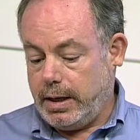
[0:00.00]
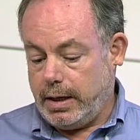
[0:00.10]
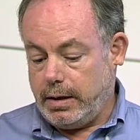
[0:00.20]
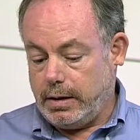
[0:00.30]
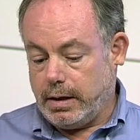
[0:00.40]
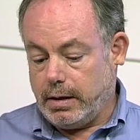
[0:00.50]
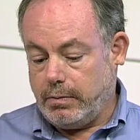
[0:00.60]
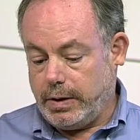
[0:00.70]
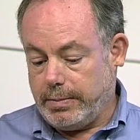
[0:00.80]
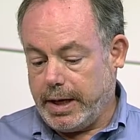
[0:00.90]
and
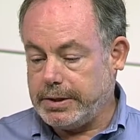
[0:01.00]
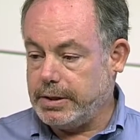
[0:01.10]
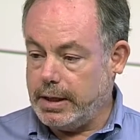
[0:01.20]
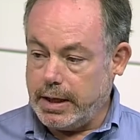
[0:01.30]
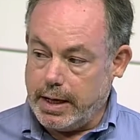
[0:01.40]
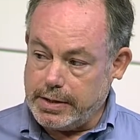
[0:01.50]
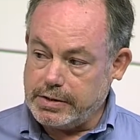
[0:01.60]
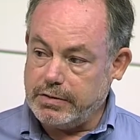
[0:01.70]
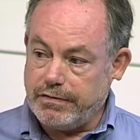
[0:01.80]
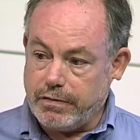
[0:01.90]
we imagine that
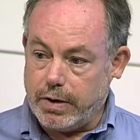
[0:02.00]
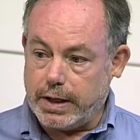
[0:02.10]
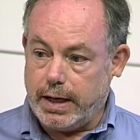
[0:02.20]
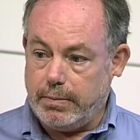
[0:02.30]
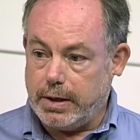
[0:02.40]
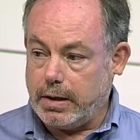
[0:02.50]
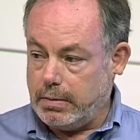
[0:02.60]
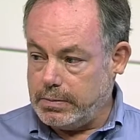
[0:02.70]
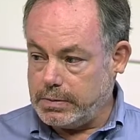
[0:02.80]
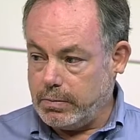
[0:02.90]
as 4K
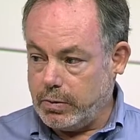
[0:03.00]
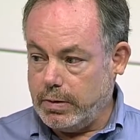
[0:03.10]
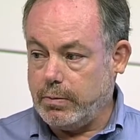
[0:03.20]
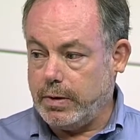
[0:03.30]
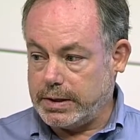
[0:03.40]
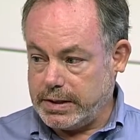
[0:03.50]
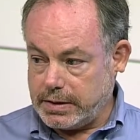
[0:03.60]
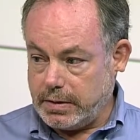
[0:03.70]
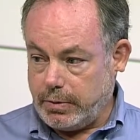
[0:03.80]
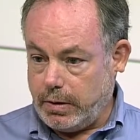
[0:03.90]
becomes more and more
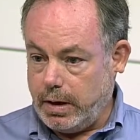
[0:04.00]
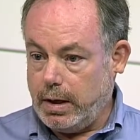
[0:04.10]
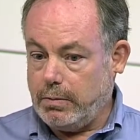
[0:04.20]
accessible,